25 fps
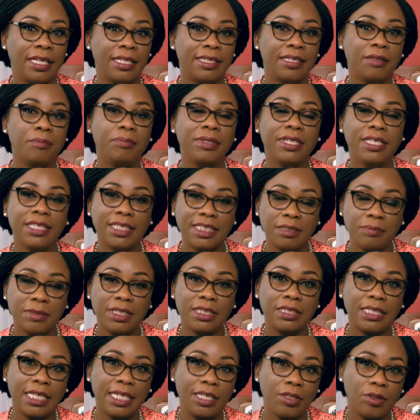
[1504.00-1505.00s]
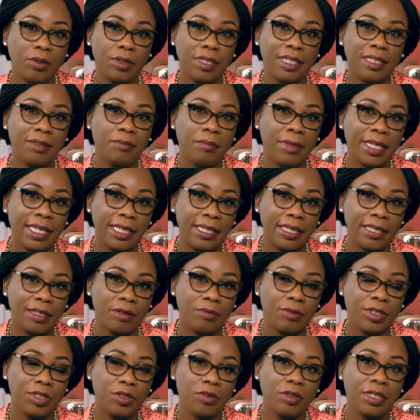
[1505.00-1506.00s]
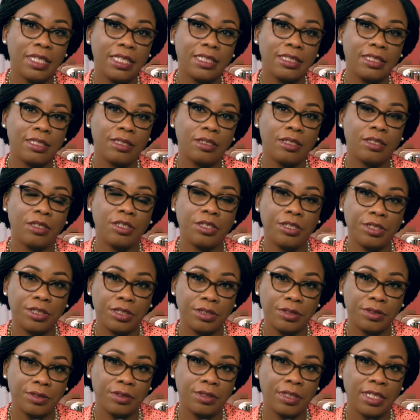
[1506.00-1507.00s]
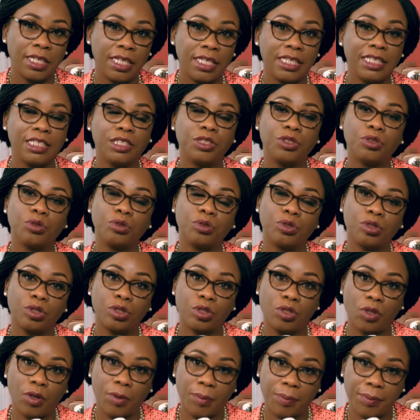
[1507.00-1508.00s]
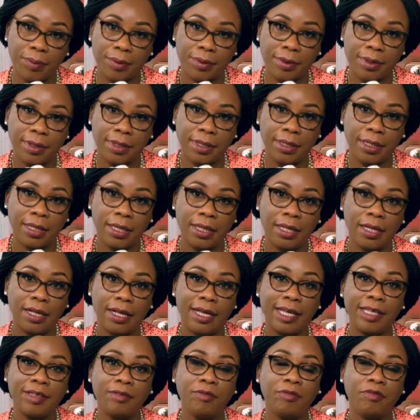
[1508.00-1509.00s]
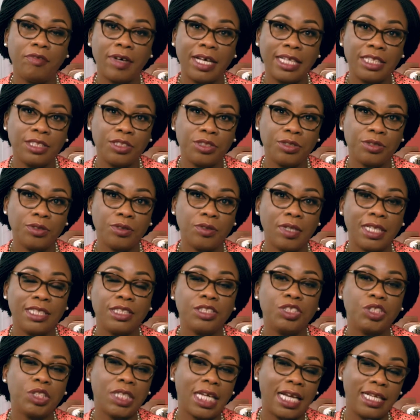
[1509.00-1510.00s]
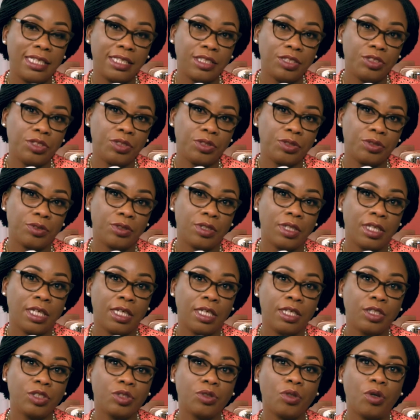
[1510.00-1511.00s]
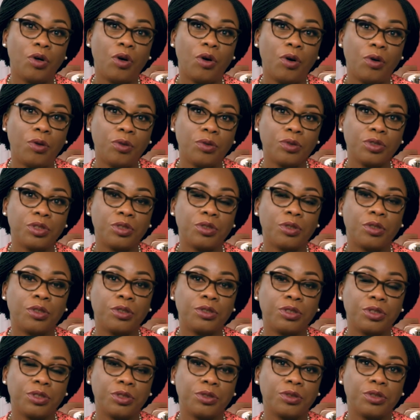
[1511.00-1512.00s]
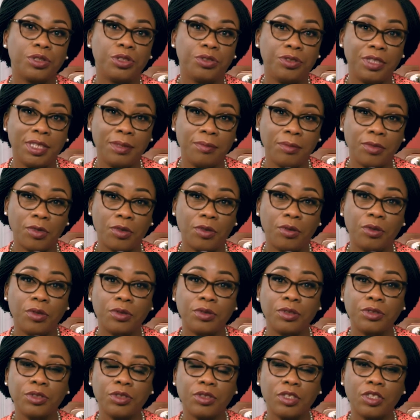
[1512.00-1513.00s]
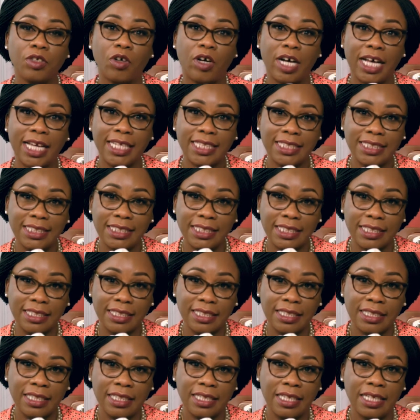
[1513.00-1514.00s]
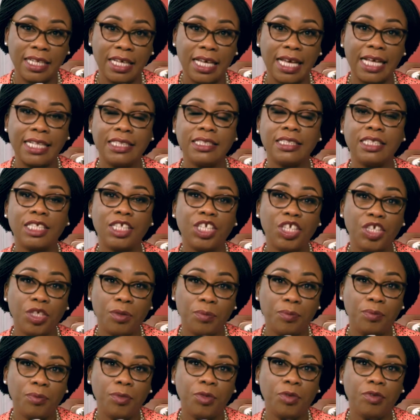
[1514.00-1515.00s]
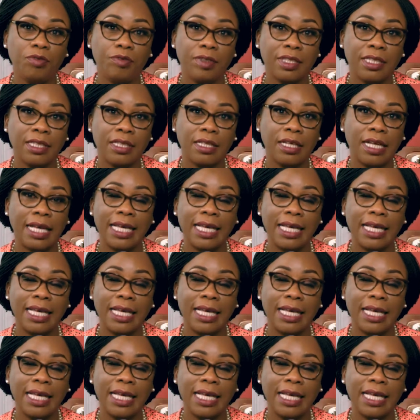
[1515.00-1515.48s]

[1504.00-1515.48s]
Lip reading: The biggest mistake you can make when you hit a hurdle is to stop. I invite you and challenge you to hold on to your dream, hold on to your idea, and keep moving.